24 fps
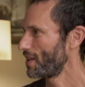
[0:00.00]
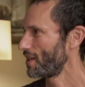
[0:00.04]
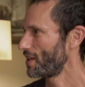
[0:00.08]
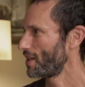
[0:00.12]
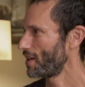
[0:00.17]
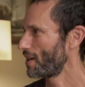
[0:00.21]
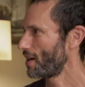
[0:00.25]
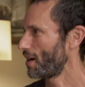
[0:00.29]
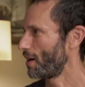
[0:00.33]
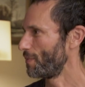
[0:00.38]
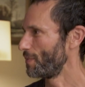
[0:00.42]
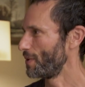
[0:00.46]

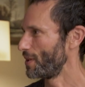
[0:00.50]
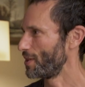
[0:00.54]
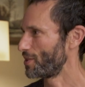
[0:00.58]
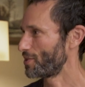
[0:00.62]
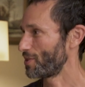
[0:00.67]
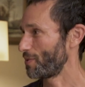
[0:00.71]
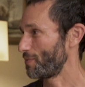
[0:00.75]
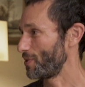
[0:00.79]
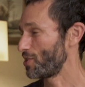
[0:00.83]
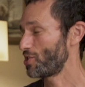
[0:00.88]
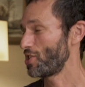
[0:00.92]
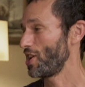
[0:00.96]
No. Um,
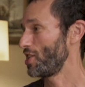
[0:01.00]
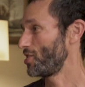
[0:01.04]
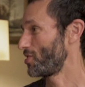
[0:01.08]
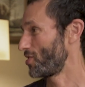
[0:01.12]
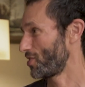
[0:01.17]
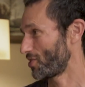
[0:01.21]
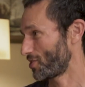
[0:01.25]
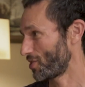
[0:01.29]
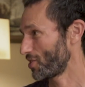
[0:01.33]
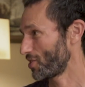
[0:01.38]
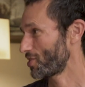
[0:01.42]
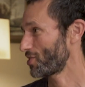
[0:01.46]
it's yeah. that we change
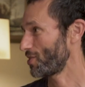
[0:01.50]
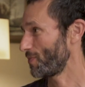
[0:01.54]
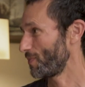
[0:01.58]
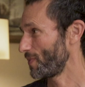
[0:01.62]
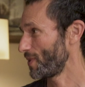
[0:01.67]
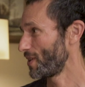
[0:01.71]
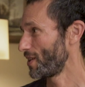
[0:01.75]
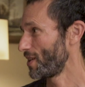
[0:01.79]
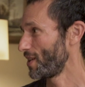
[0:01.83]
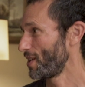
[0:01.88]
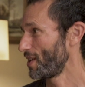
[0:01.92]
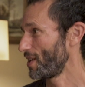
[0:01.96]
the system.
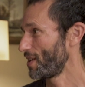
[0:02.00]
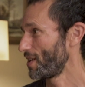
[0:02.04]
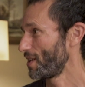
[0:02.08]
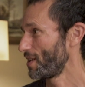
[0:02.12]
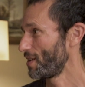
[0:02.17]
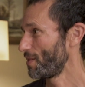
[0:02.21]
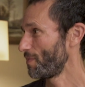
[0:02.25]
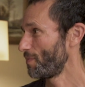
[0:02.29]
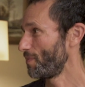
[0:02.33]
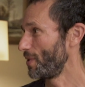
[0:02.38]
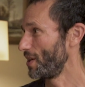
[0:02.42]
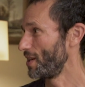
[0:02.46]

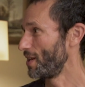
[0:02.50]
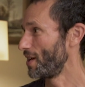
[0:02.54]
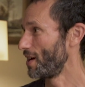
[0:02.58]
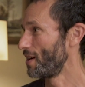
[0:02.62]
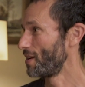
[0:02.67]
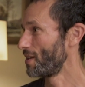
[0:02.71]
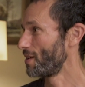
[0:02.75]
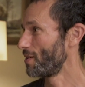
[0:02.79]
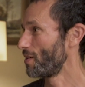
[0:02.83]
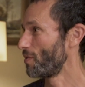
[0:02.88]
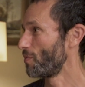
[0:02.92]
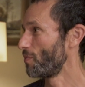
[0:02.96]
Yeah.
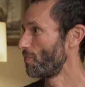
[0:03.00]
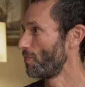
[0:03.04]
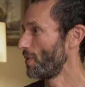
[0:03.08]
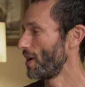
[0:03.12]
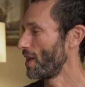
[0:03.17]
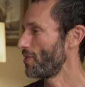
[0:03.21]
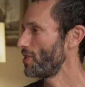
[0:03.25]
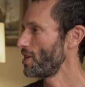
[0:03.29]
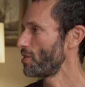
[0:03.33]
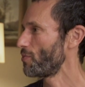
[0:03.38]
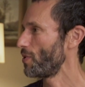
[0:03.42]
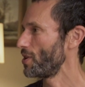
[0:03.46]
But, but
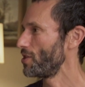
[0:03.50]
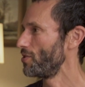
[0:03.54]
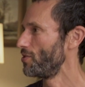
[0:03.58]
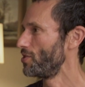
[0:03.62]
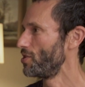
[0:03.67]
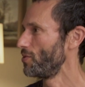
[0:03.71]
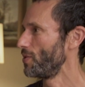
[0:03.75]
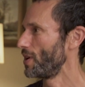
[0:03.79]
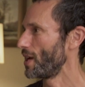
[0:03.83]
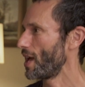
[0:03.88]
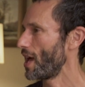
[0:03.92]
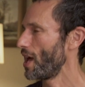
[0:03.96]
I think what you're
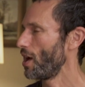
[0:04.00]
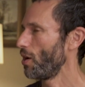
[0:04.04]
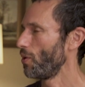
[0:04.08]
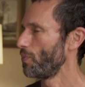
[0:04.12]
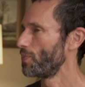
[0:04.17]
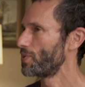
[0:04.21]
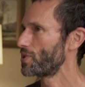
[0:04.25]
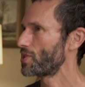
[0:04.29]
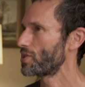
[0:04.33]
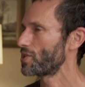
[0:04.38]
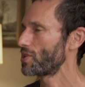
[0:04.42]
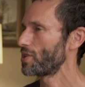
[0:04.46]
doing
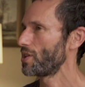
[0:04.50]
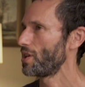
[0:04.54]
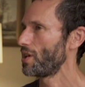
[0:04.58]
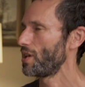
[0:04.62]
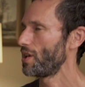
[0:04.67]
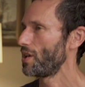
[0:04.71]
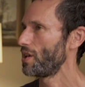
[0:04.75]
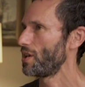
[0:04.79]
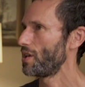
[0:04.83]
helps